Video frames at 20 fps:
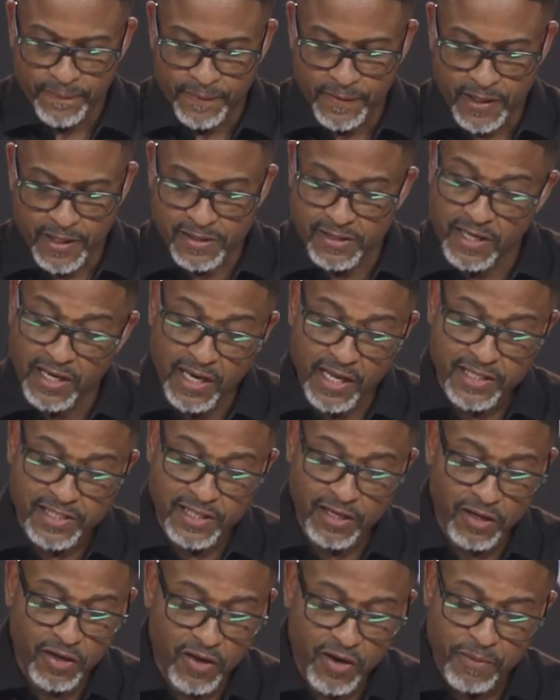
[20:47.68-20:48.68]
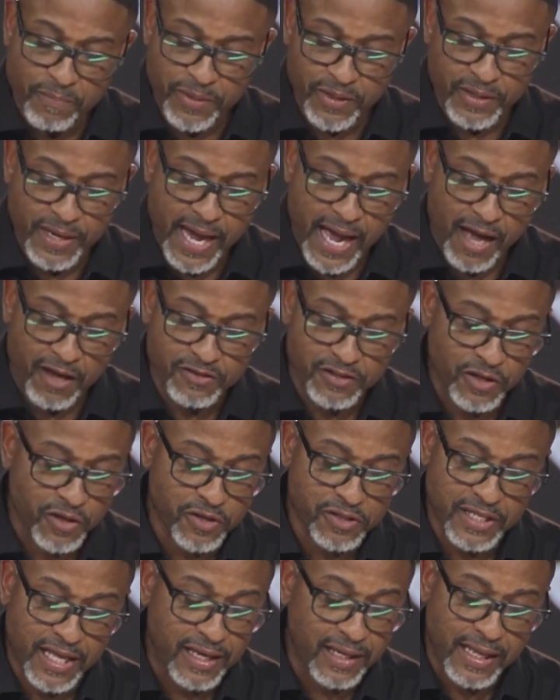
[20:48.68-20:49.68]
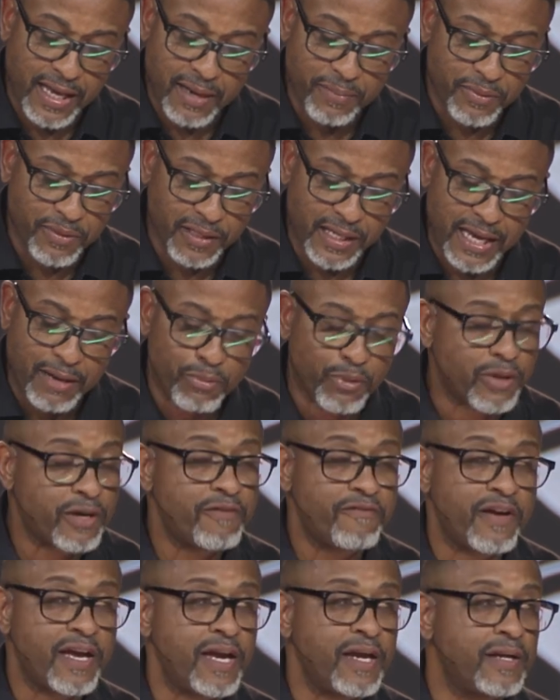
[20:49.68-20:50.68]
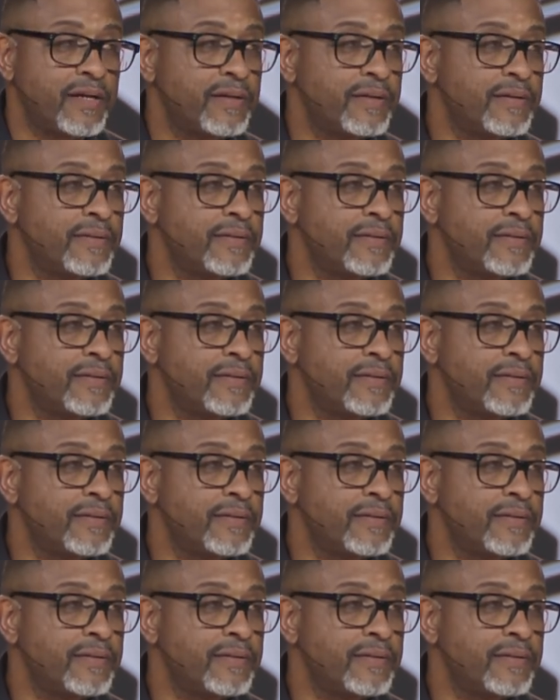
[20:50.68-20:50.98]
Because unless the Lord build a house, those that labor, labor in vain.